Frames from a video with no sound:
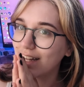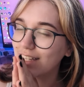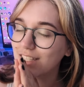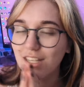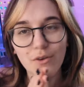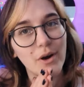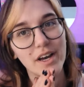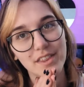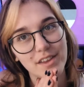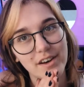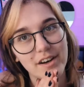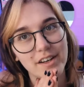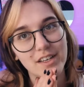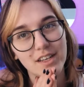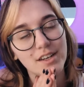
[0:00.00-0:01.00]
So I
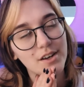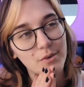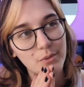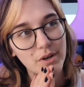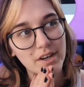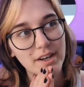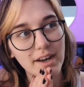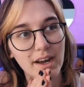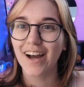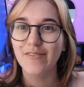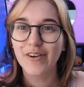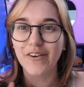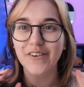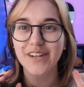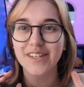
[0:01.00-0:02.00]
thought, you know what, I'm
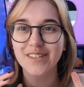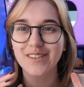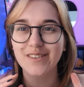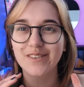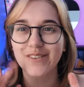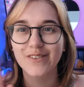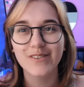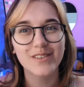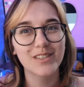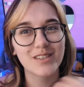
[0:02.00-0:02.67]
going to